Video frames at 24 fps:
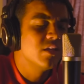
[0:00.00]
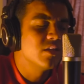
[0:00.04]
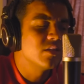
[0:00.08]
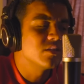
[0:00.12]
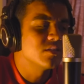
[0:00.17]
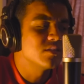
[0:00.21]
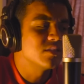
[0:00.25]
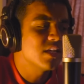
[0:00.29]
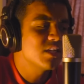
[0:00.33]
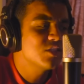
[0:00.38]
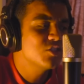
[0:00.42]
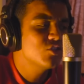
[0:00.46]

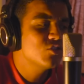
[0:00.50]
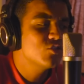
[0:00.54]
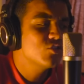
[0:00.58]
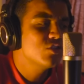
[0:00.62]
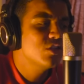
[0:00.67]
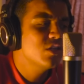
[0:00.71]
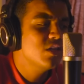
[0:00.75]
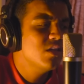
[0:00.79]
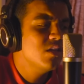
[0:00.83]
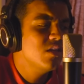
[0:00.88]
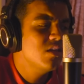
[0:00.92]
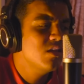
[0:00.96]
Cause I just
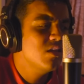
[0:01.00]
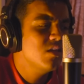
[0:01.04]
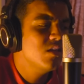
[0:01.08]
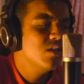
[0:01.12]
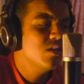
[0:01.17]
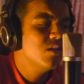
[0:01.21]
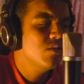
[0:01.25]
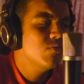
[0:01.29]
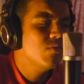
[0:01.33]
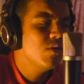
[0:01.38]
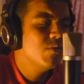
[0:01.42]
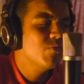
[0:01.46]

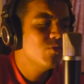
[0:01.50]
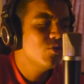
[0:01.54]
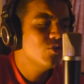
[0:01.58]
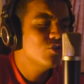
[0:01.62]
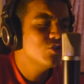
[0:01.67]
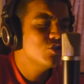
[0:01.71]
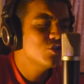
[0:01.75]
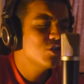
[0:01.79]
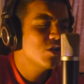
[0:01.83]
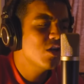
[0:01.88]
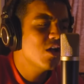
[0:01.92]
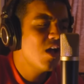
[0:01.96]
need one more
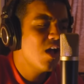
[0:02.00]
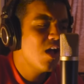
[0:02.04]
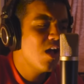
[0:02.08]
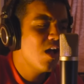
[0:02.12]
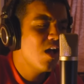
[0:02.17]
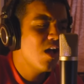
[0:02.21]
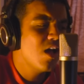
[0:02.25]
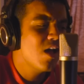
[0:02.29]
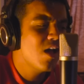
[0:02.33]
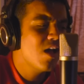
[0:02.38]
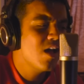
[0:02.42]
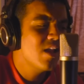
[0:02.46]

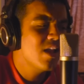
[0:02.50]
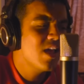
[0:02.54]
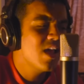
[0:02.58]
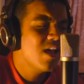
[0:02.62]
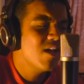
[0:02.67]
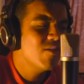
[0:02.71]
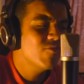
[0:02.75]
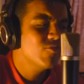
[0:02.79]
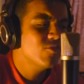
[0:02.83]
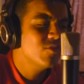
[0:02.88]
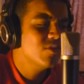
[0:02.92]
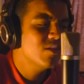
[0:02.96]
shot
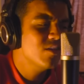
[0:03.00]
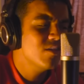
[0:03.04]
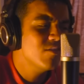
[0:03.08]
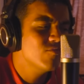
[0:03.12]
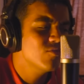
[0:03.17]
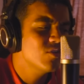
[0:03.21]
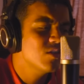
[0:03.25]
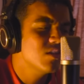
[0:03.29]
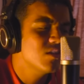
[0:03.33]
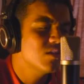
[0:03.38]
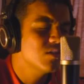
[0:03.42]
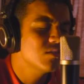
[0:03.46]
at
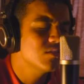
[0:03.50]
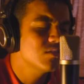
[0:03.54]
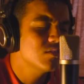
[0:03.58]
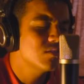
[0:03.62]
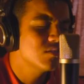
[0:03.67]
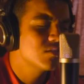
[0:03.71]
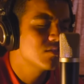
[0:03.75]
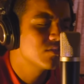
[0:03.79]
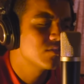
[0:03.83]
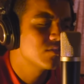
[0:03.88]
forgiveness.